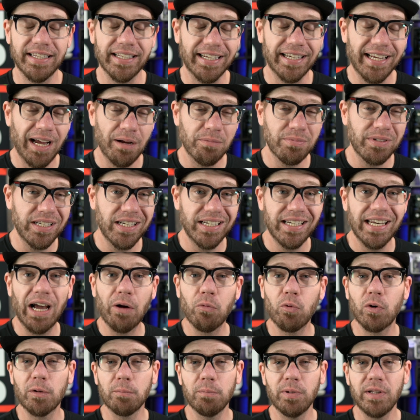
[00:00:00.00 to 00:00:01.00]
the CompTIA
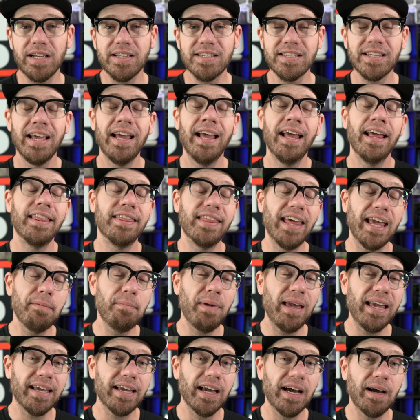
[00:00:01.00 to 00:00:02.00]
Network Plus, they
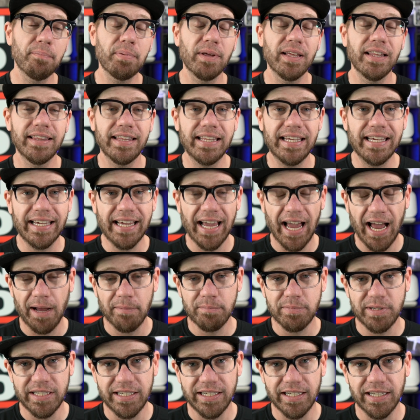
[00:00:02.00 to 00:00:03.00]
make up the
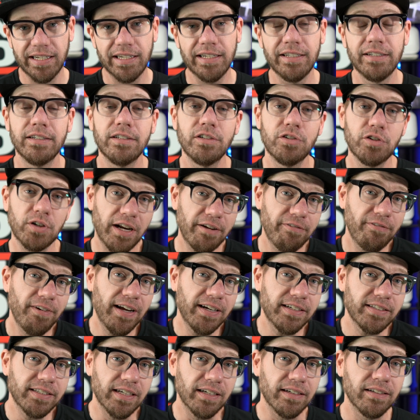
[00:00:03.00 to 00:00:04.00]
CompTIA
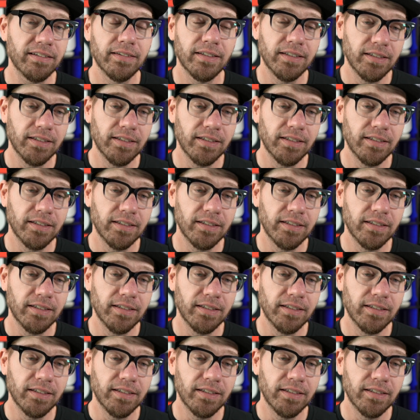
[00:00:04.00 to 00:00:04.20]
trifecta.